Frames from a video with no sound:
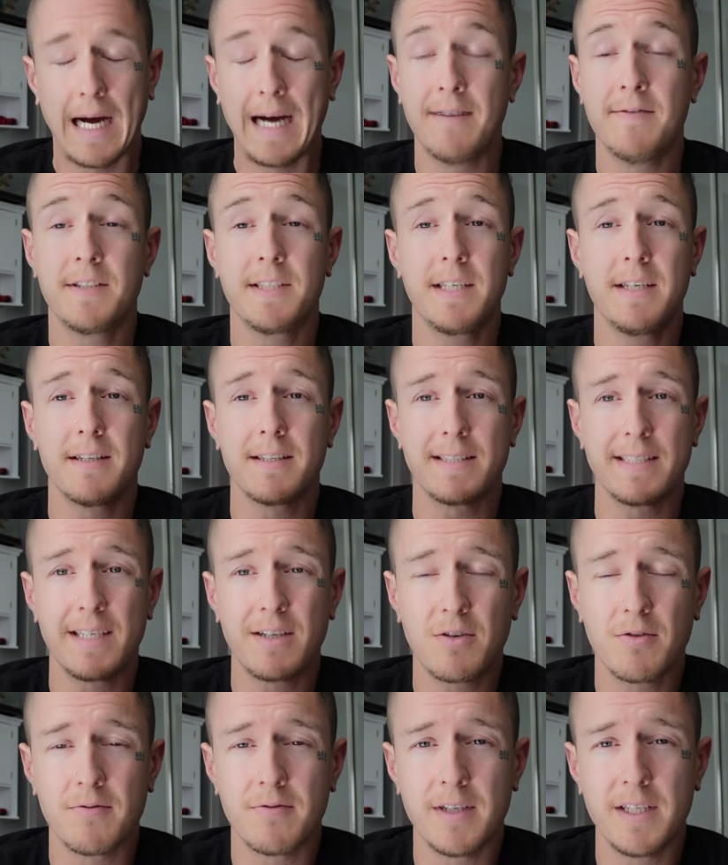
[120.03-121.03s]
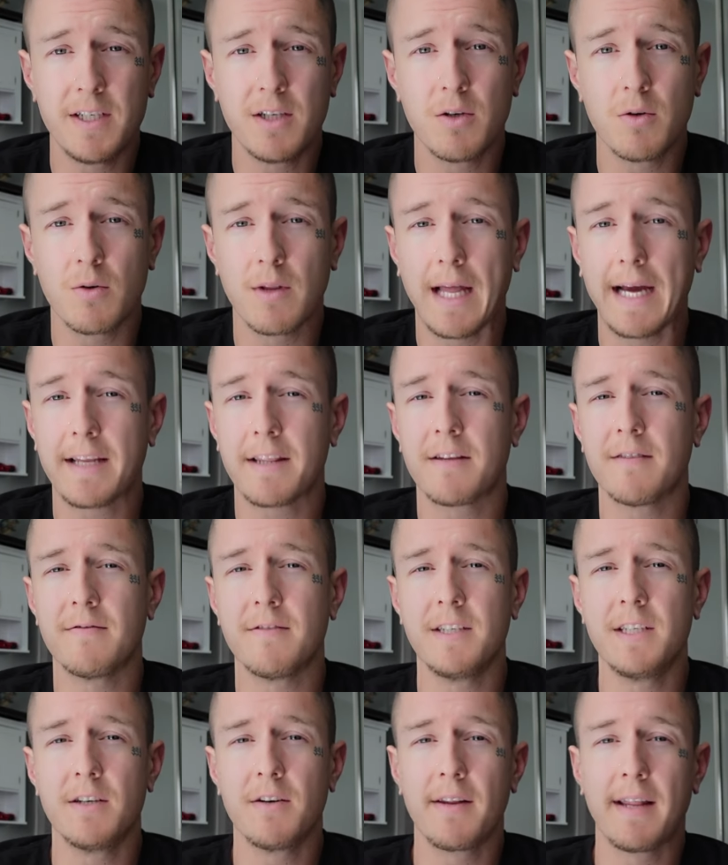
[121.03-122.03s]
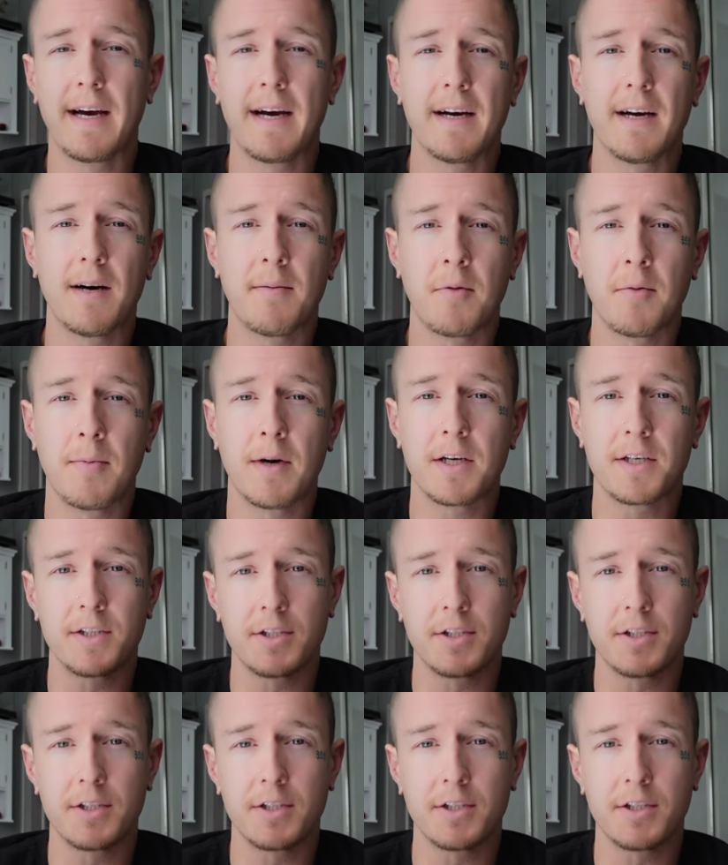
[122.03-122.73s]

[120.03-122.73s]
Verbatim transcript: I haven't seen a single video like the video that I'm about to